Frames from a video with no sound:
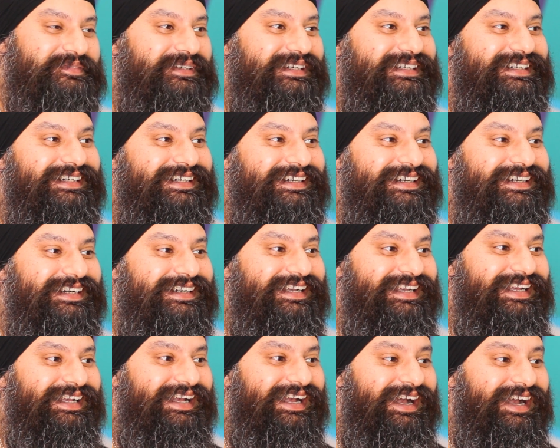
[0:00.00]
But
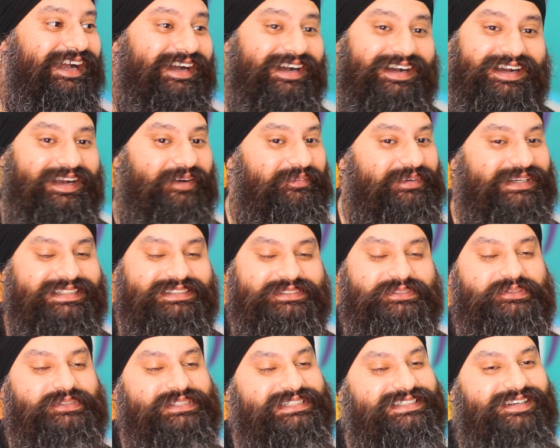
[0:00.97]
I mean, it's
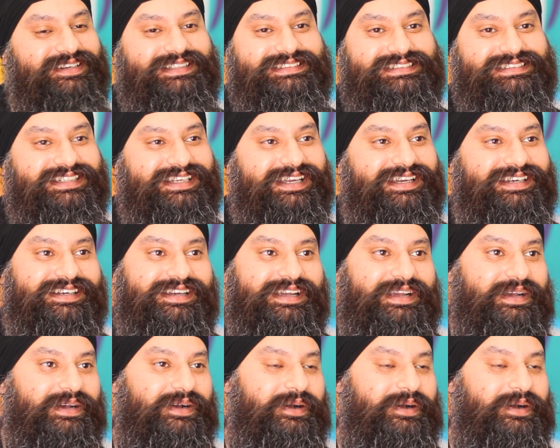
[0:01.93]
always nice to get